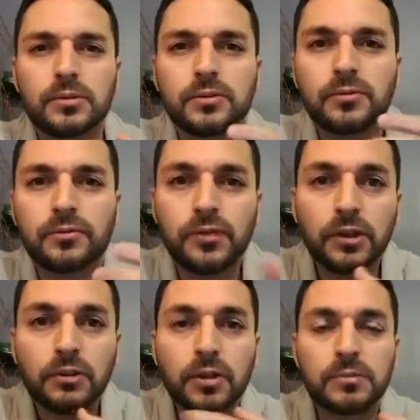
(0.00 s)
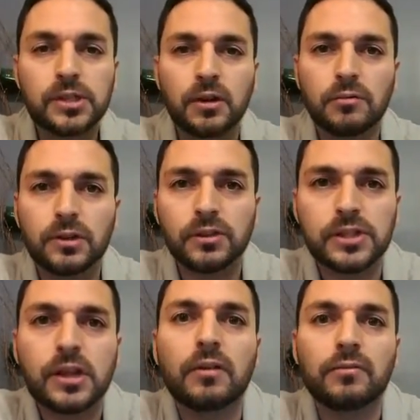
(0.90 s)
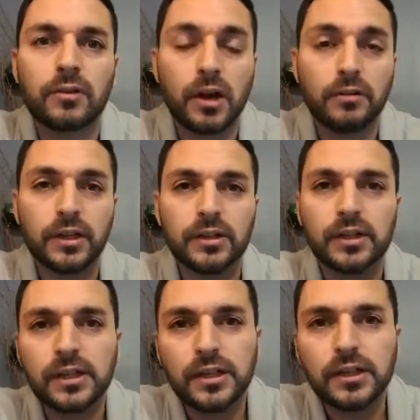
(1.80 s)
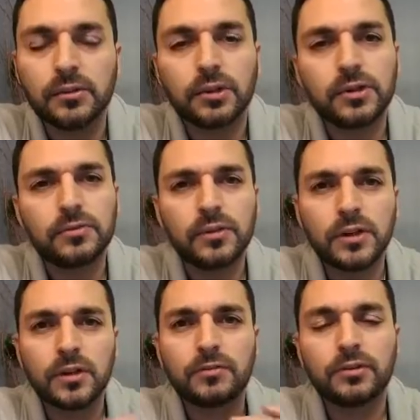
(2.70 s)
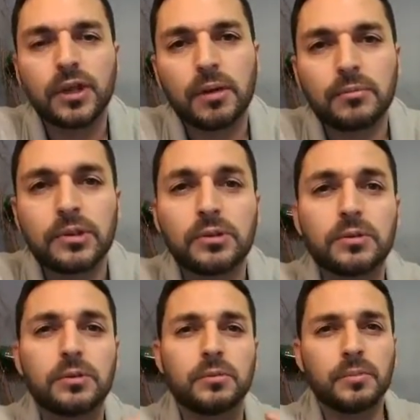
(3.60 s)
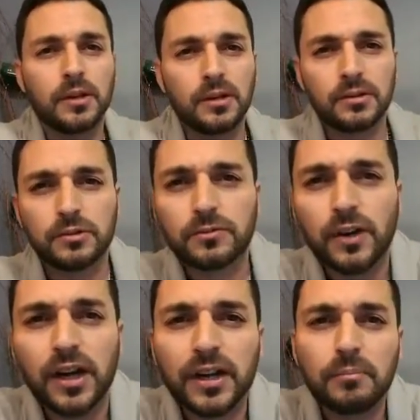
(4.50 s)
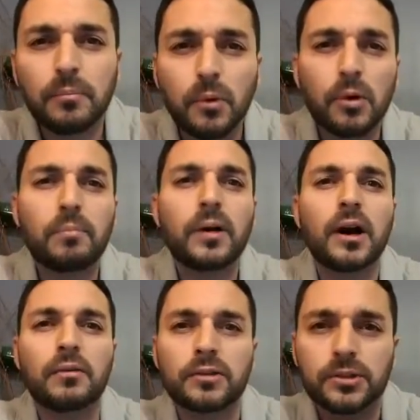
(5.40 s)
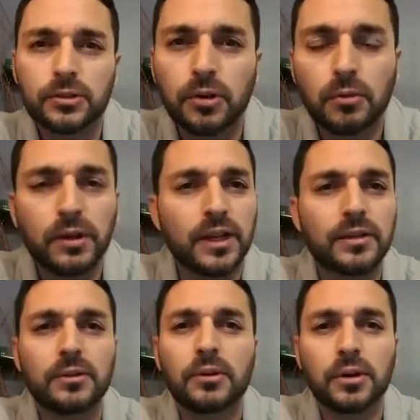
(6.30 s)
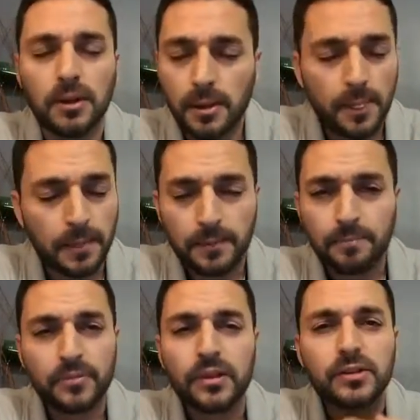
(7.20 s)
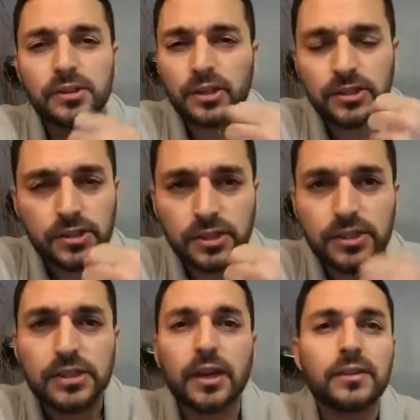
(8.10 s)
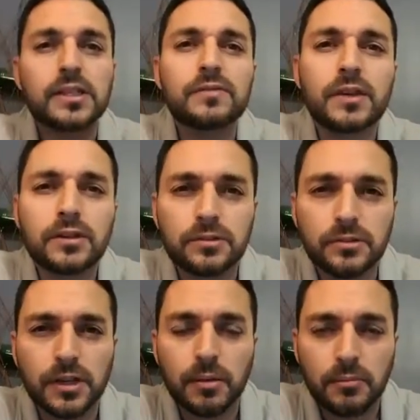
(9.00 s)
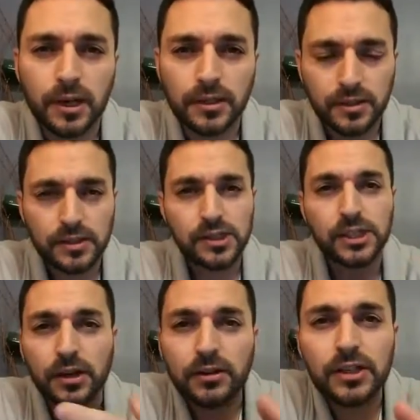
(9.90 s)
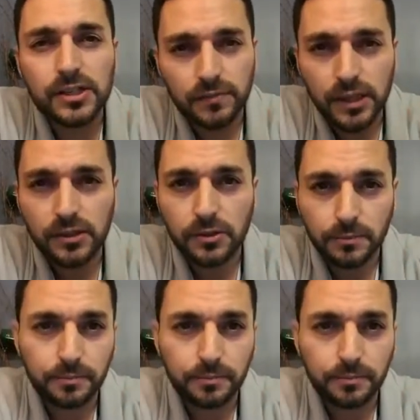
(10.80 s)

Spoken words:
fill themselves with the self-love that they need in order for them to find more power to go with it, or just send this video to them, right? Share this video,